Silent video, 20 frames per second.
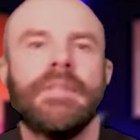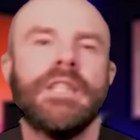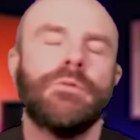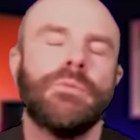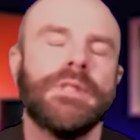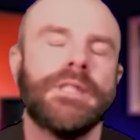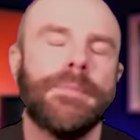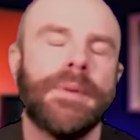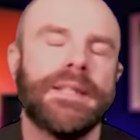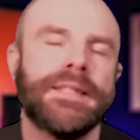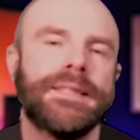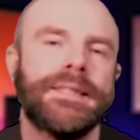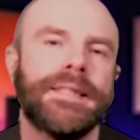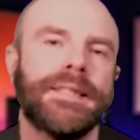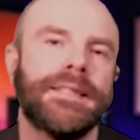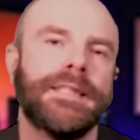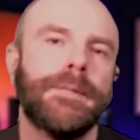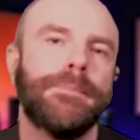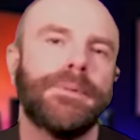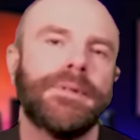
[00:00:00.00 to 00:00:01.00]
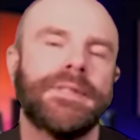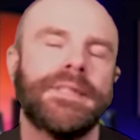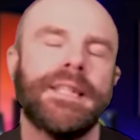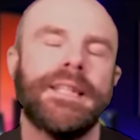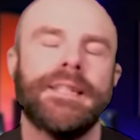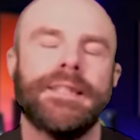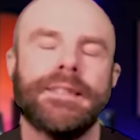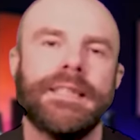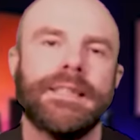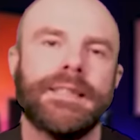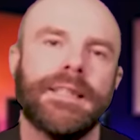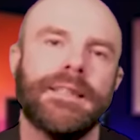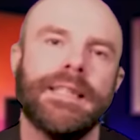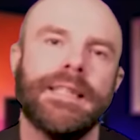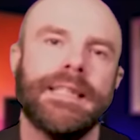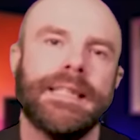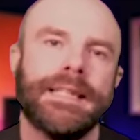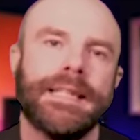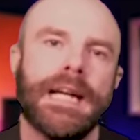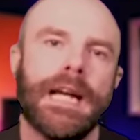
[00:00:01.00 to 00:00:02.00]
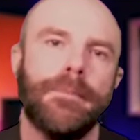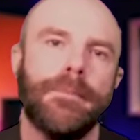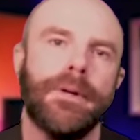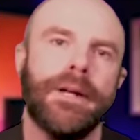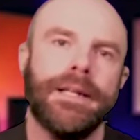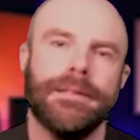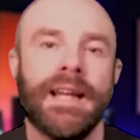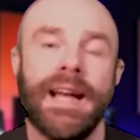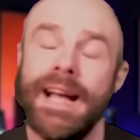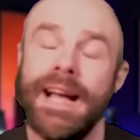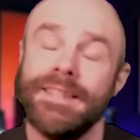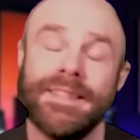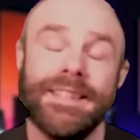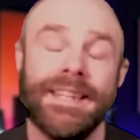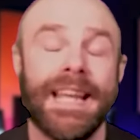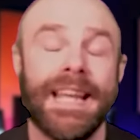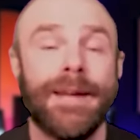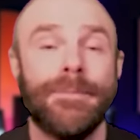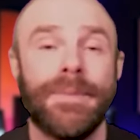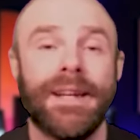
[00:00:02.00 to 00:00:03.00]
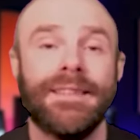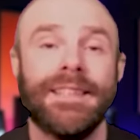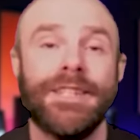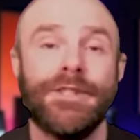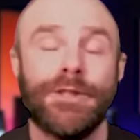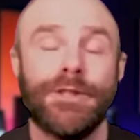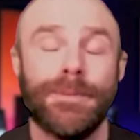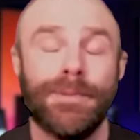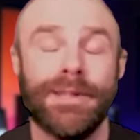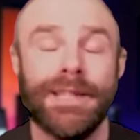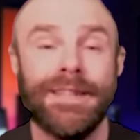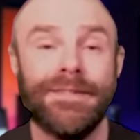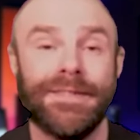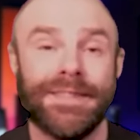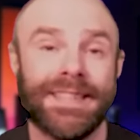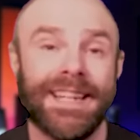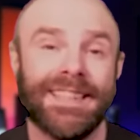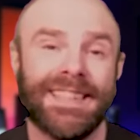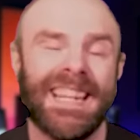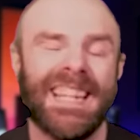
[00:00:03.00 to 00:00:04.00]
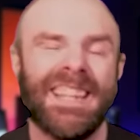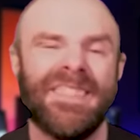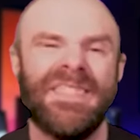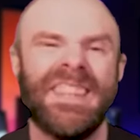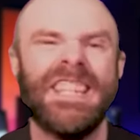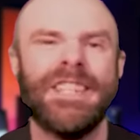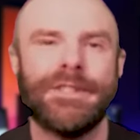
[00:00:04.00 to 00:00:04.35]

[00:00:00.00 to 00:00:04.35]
This one's about a 60% indica-leaning hybrid. As the name might lead you to believe, it's got a kind of